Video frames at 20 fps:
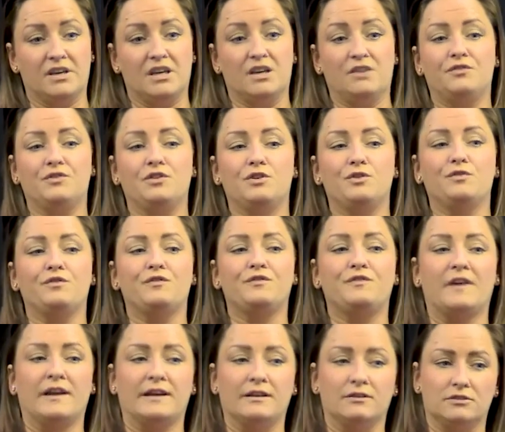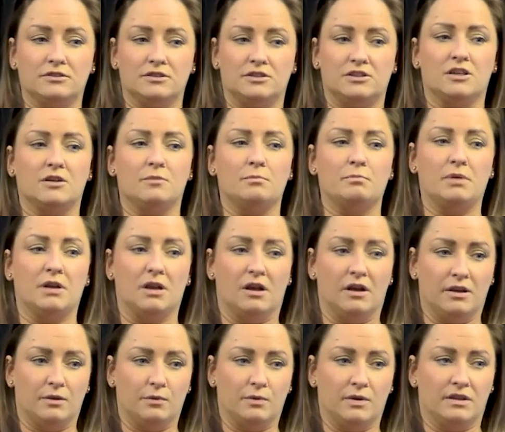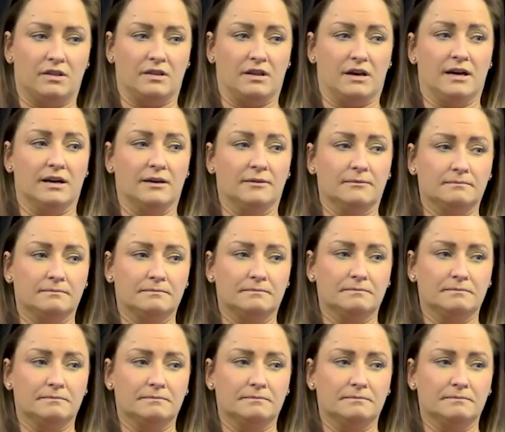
if you failed to comply with that,